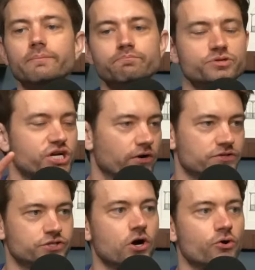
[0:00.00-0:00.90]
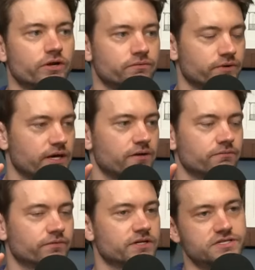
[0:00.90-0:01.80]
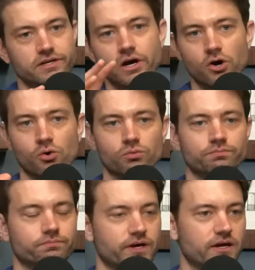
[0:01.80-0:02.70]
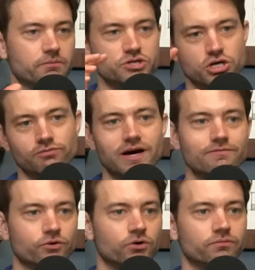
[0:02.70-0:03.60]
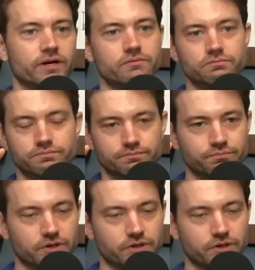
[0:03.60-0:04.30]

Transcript: a Sharon Stone in Casino and a Michelle Pfeiffer and